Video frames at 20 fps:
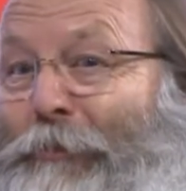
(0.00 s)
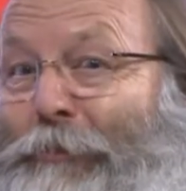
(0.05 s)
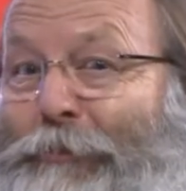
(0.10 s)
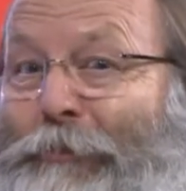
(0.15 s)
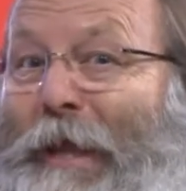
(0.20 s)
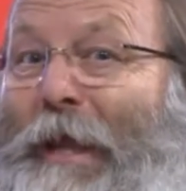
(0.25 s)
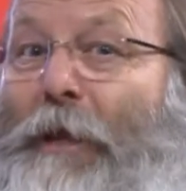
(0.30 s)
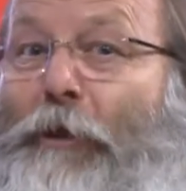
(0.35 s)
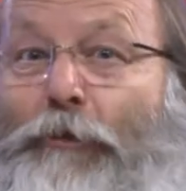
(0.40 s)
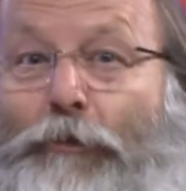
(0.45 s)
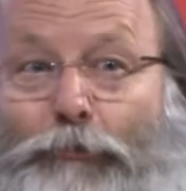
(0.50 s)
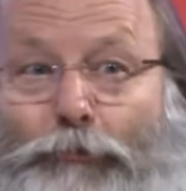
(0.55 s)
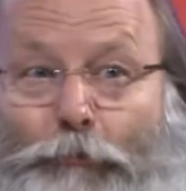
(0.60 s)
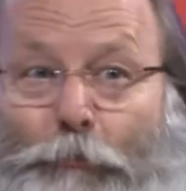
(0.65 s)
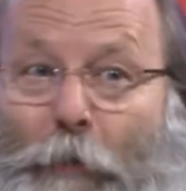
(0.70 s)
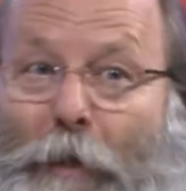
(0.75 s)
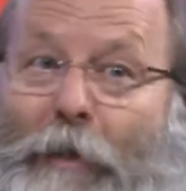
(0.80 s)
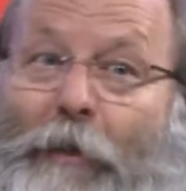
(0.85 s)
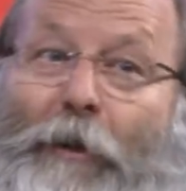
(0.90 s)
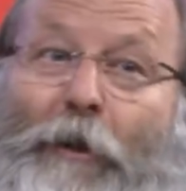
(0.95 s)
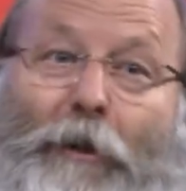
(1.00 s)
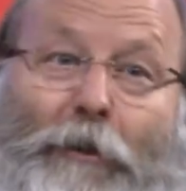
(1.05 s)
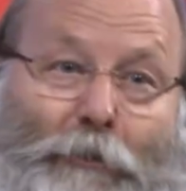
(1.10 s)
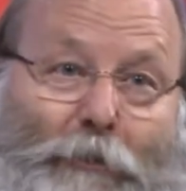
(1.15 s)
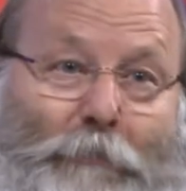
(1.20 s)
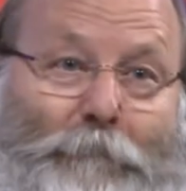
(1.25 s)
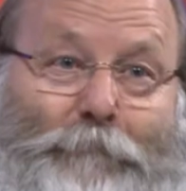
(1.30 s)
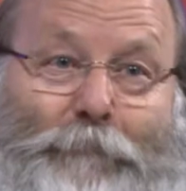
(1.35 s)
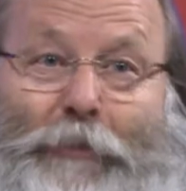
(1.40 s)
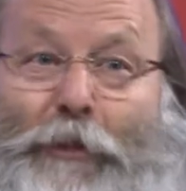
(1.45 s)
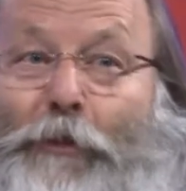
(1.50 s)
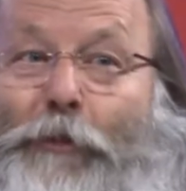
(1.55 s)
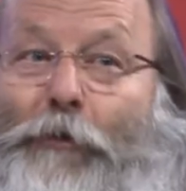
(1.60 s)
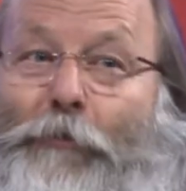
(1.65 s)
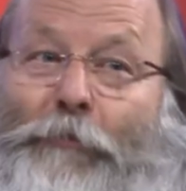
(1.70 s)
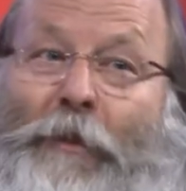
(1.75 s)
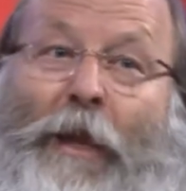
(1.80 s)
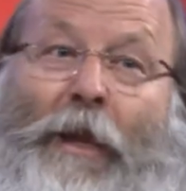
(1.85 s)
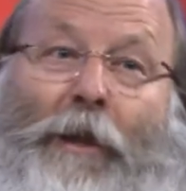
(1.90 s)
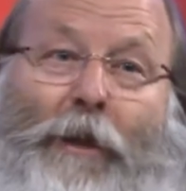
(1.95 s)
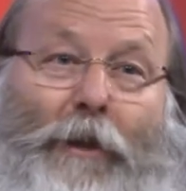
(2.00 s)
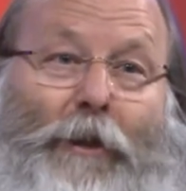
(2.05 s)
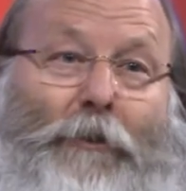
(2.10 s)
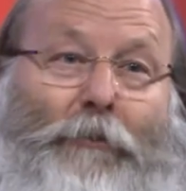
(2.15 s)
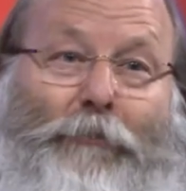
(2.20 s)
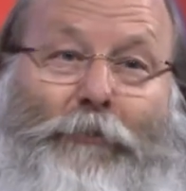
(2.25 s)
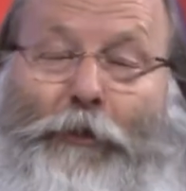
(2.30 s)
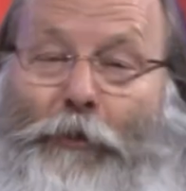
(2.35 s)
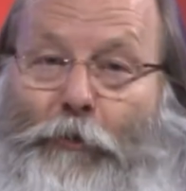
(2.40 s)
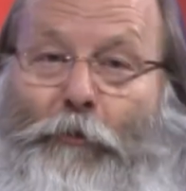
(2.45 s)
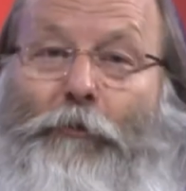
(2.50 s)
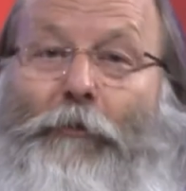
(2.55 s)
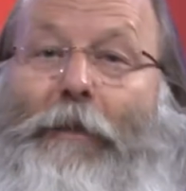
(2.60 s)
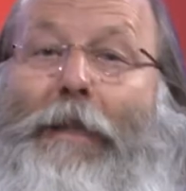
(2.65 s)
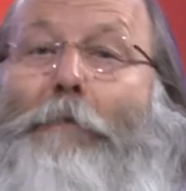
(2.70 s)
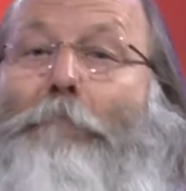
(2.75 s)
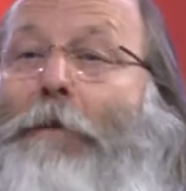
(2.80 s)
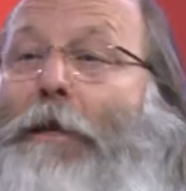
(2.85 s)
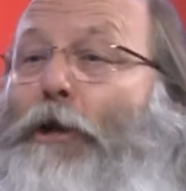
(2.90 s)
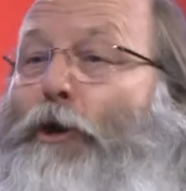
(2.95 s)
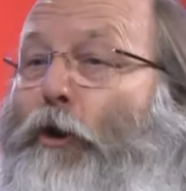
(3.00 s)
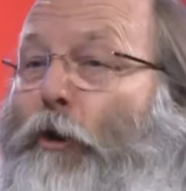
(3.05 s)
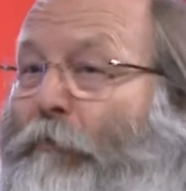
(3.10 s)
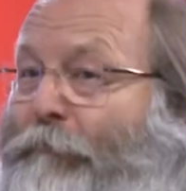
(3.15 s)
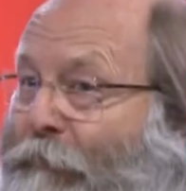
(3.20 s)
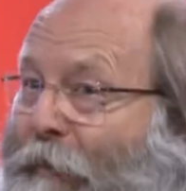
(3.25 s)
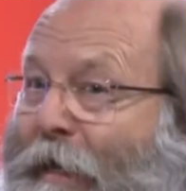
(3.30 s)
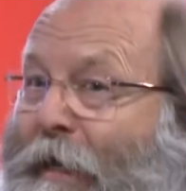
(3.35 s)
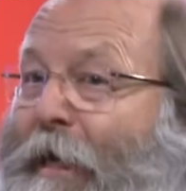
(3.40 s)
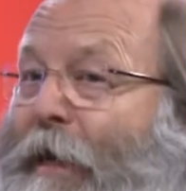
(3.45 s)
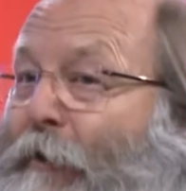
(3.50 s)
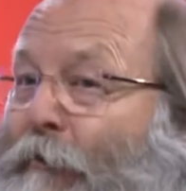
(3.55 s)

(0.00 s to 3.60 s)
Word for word: thank you, sweetheart. If you know, uh, you know, let me know if they need